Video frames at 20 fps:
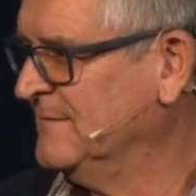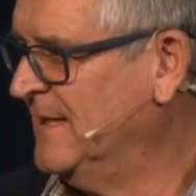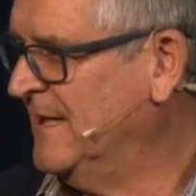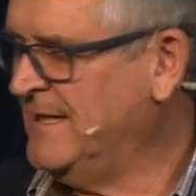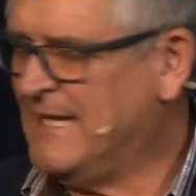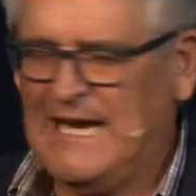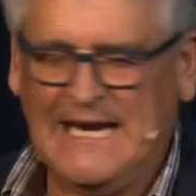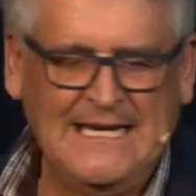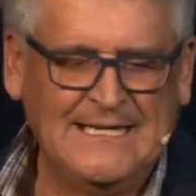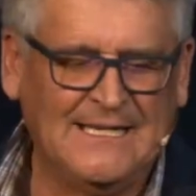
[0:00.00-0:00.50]

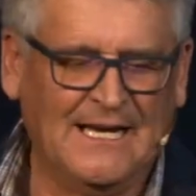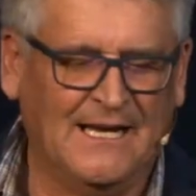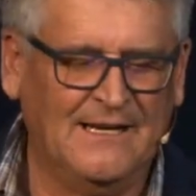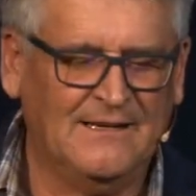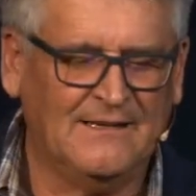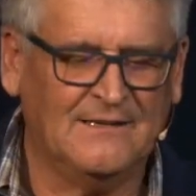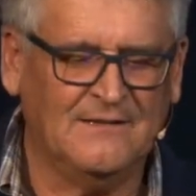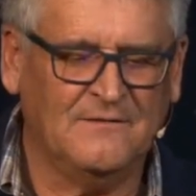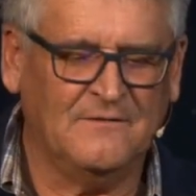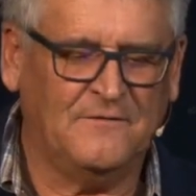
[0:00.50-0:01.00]
And
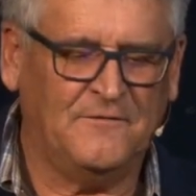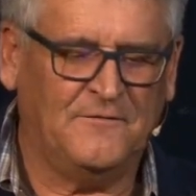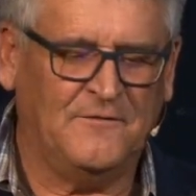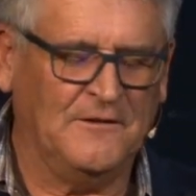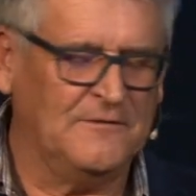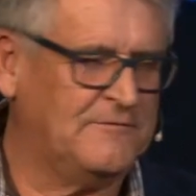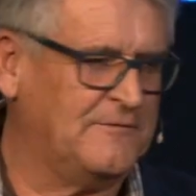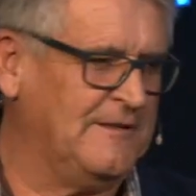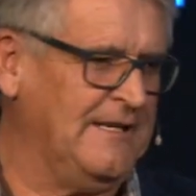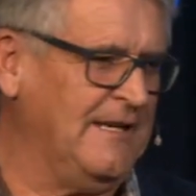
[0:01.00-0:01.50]

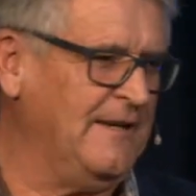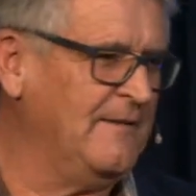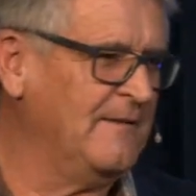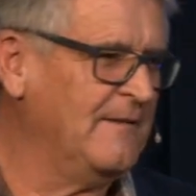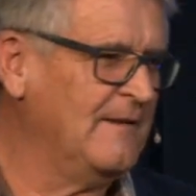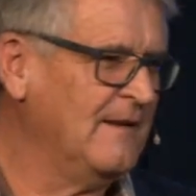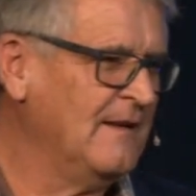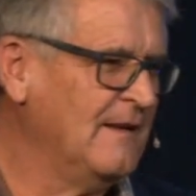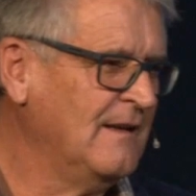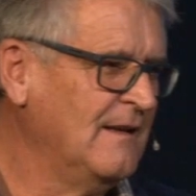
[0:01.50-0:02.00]
850
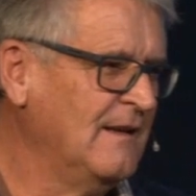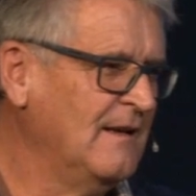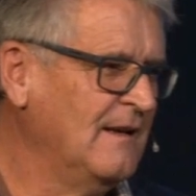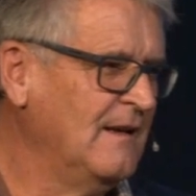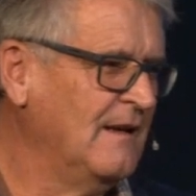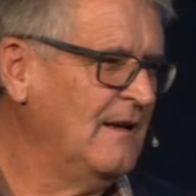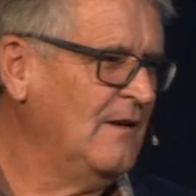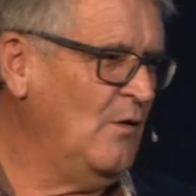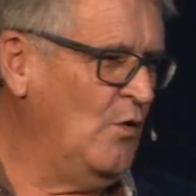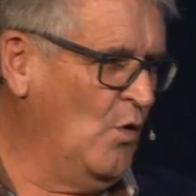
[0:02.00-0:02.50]

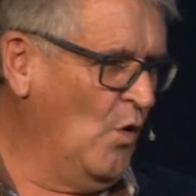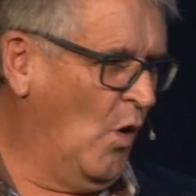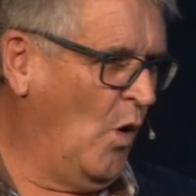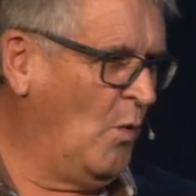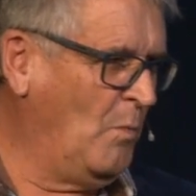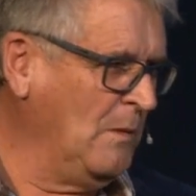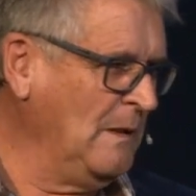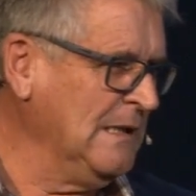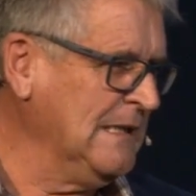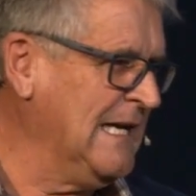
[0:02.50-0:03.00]

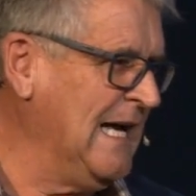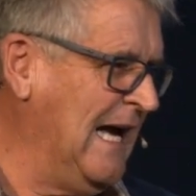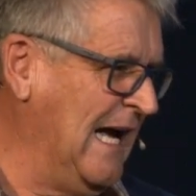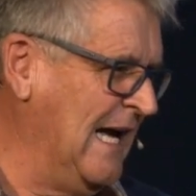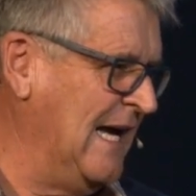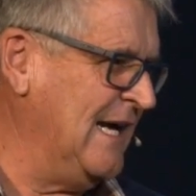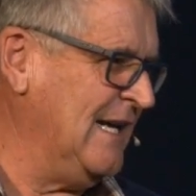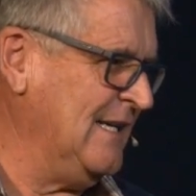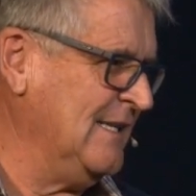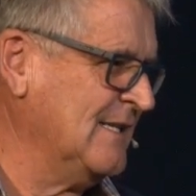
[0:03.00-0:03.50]
normal
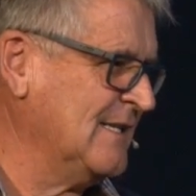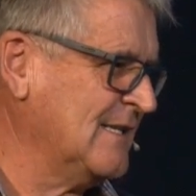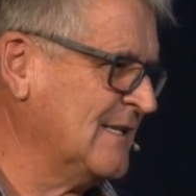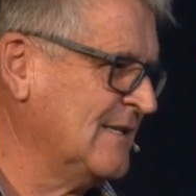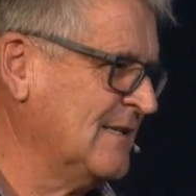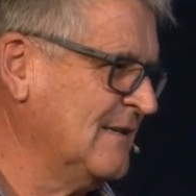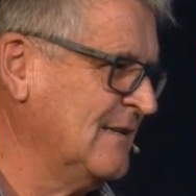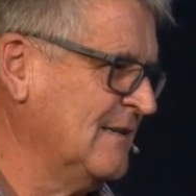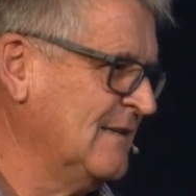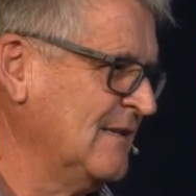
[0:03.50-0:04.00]

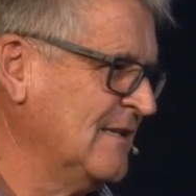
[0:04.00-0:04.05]
guys,